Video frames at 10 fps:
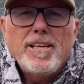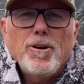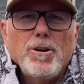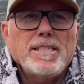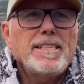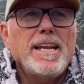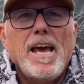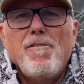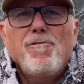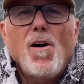degrees
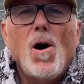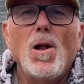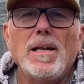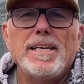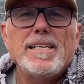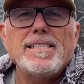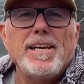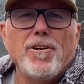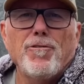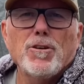today. Fall is
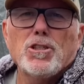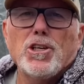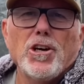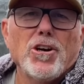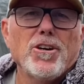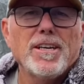here for sure.